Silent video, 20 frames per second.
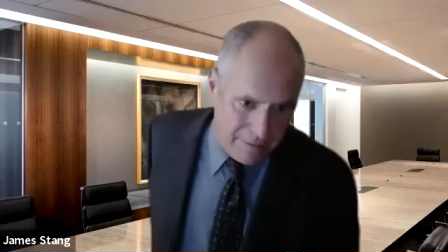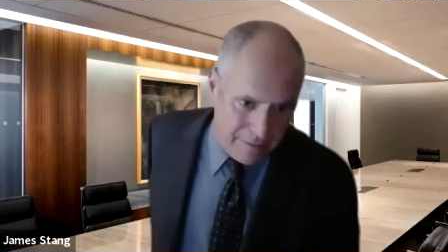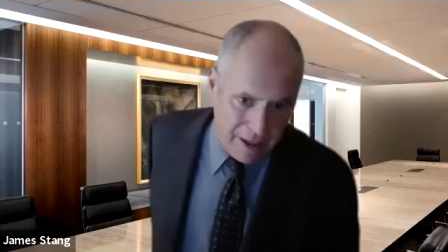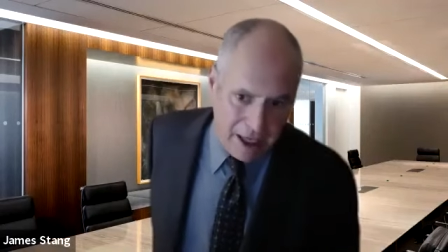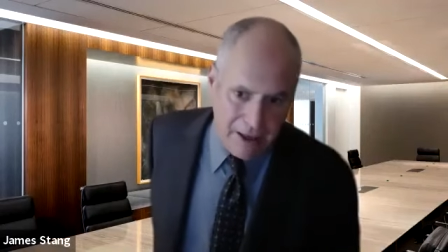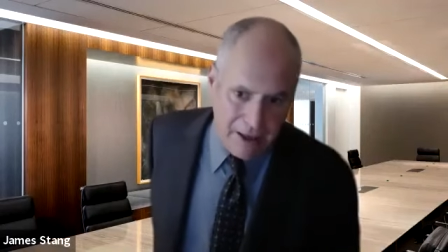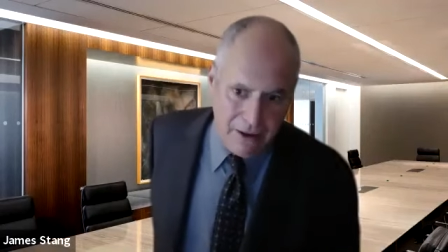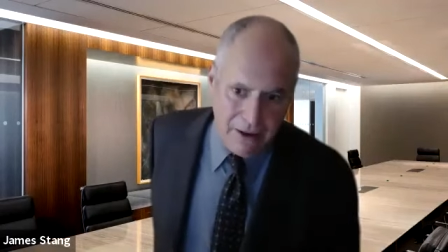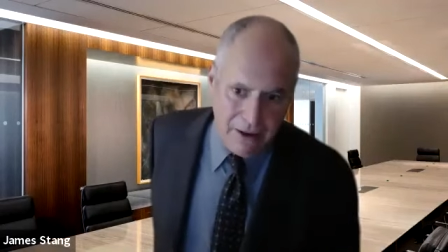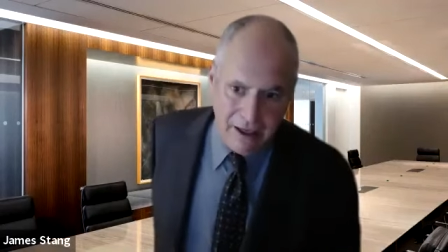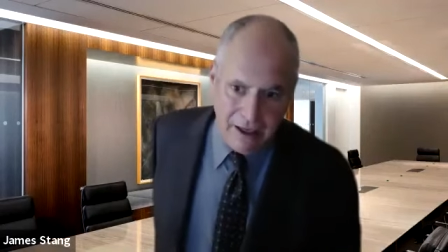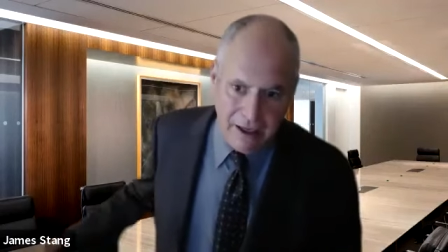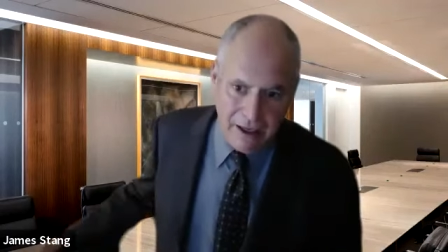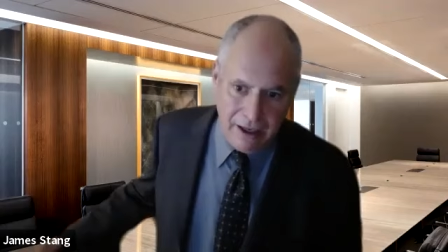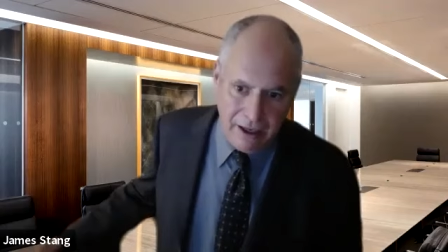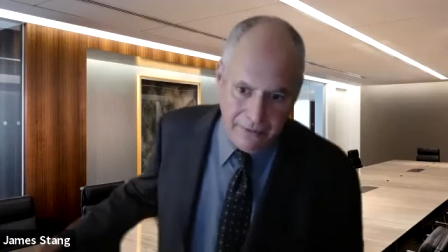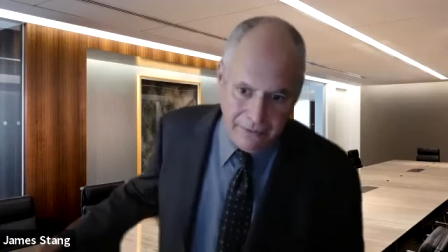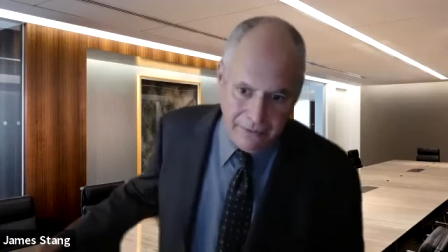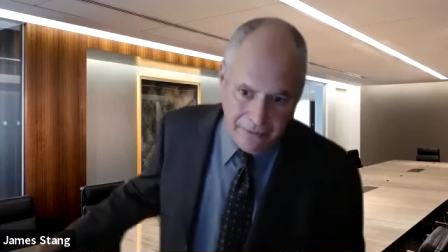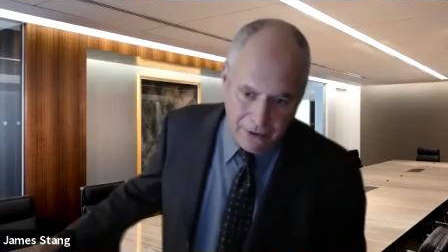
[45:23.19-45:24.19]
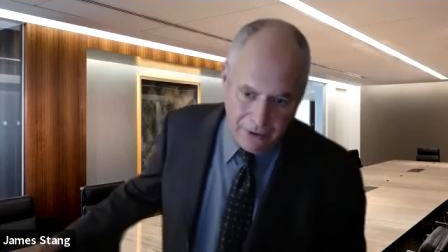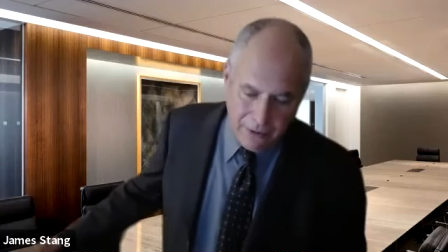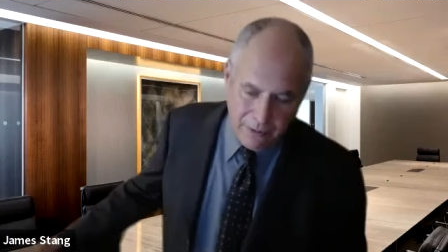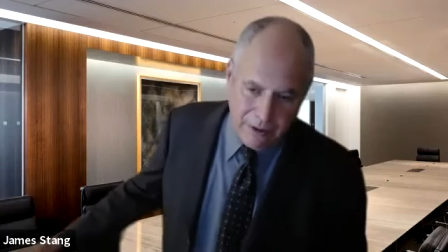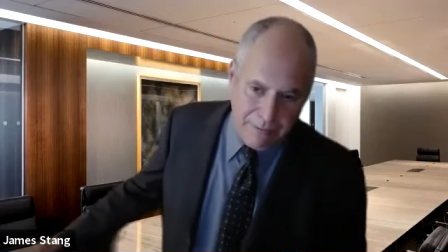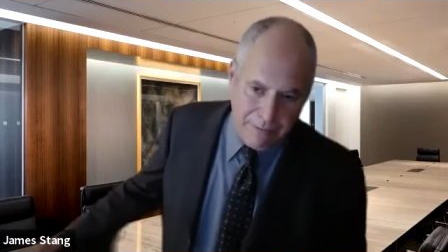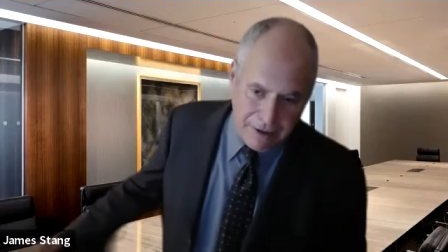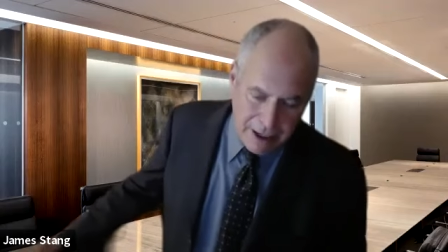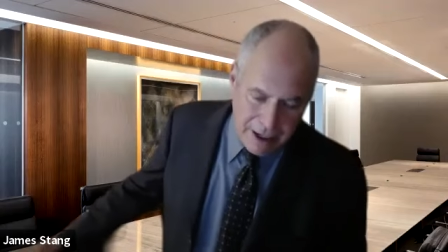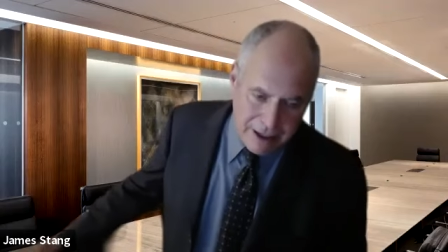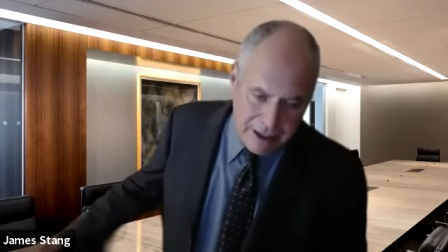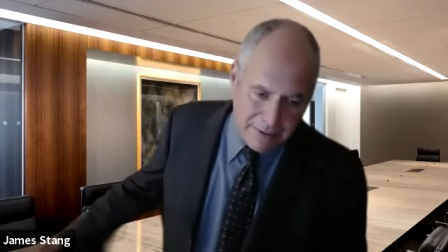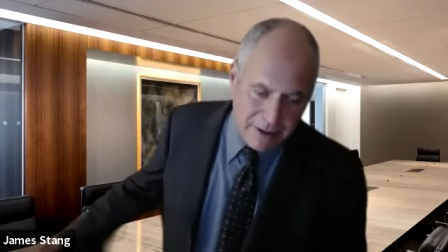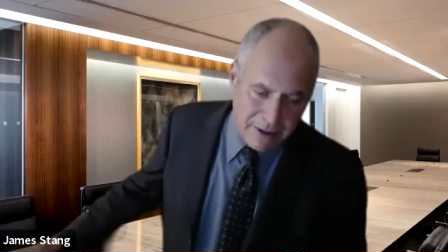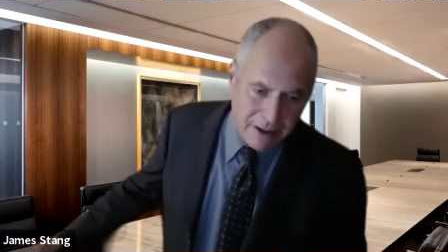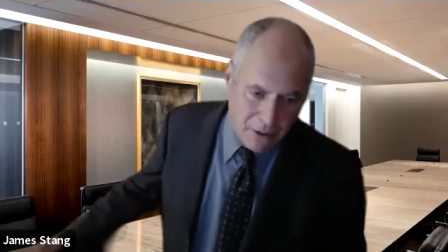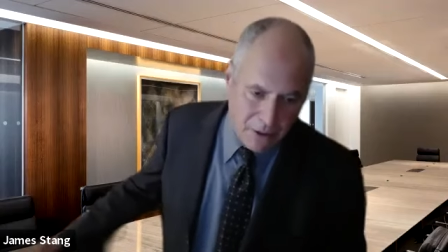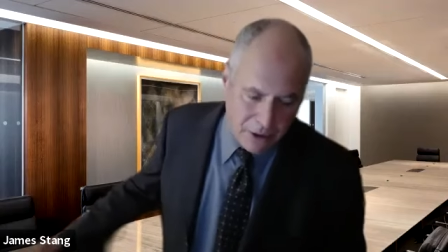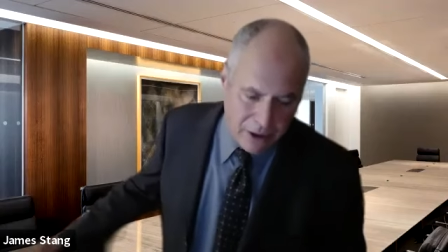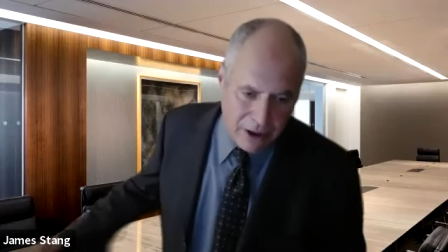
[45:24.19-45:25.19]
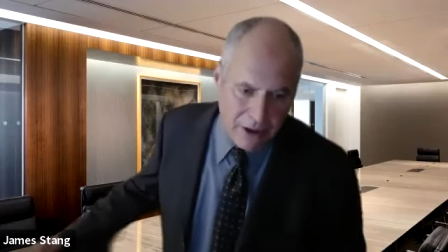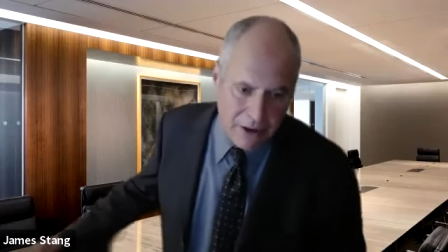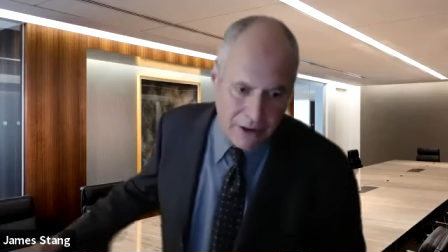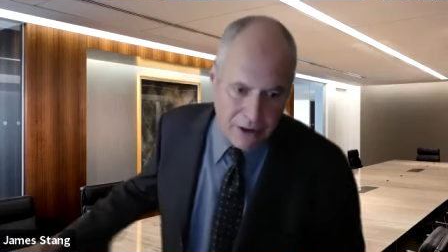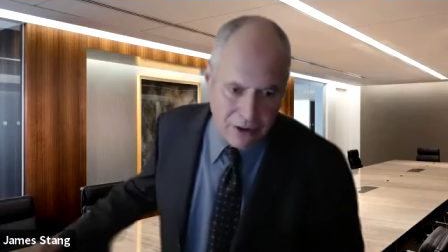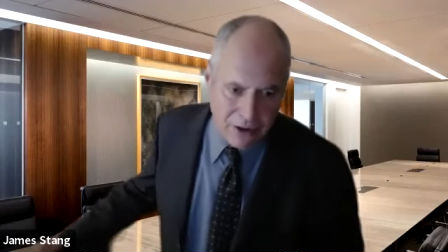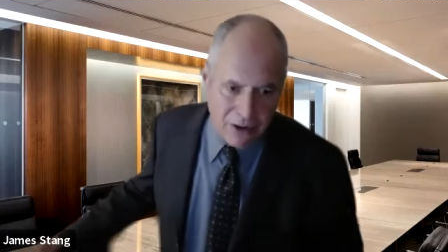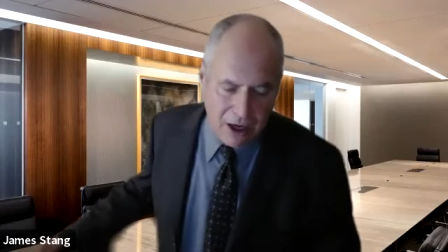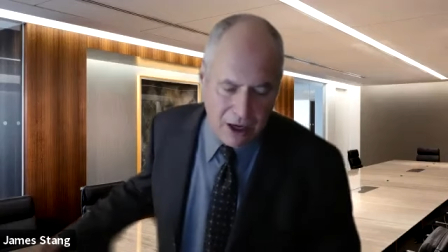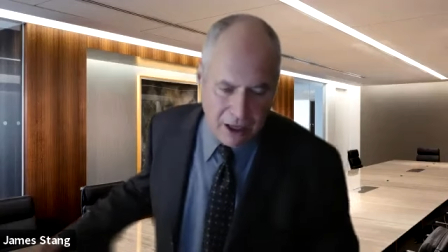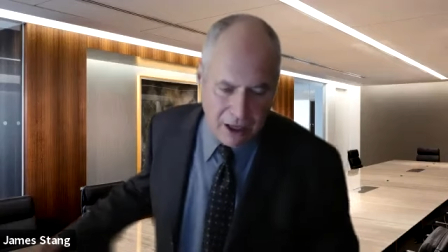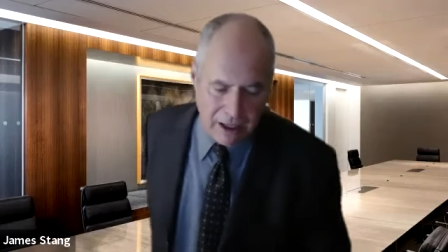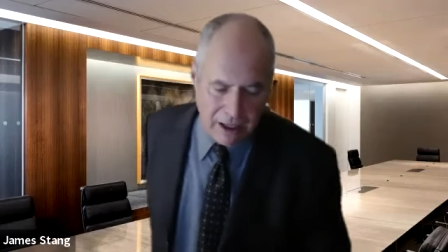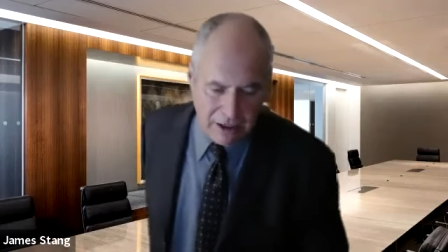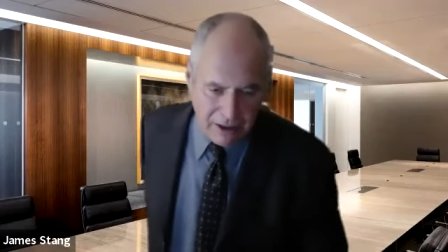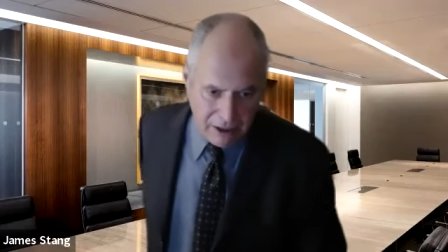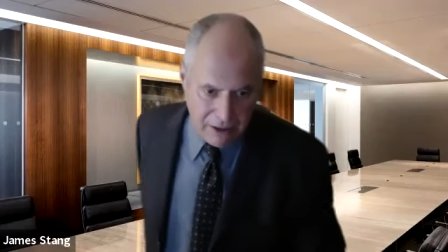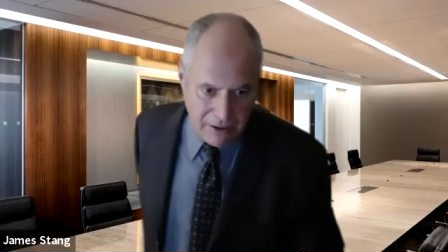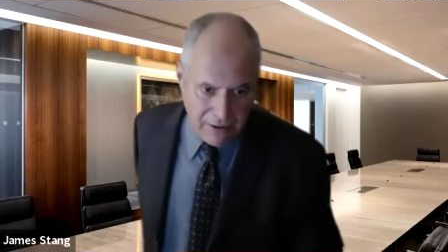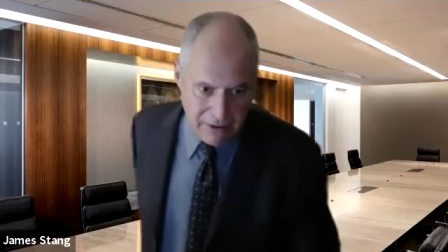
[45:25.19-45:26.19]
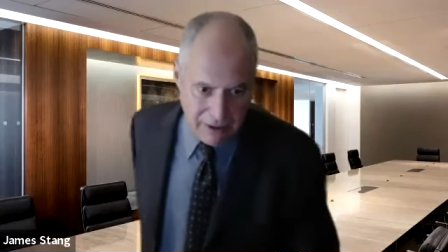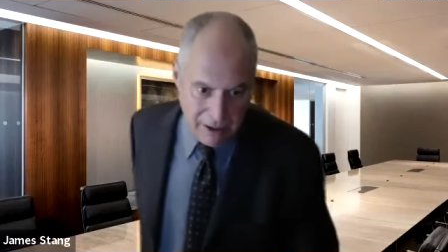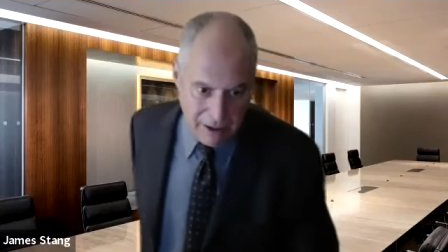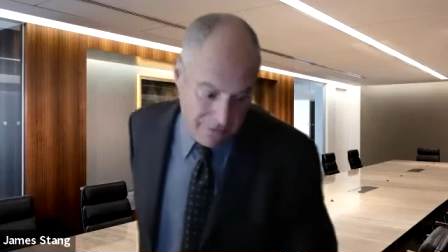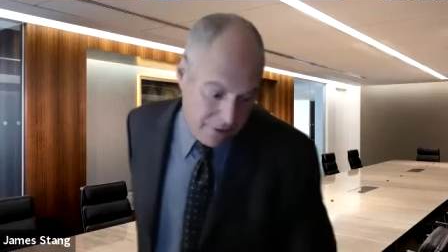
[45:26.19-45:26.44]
But for the replacement lawyer you're talking to,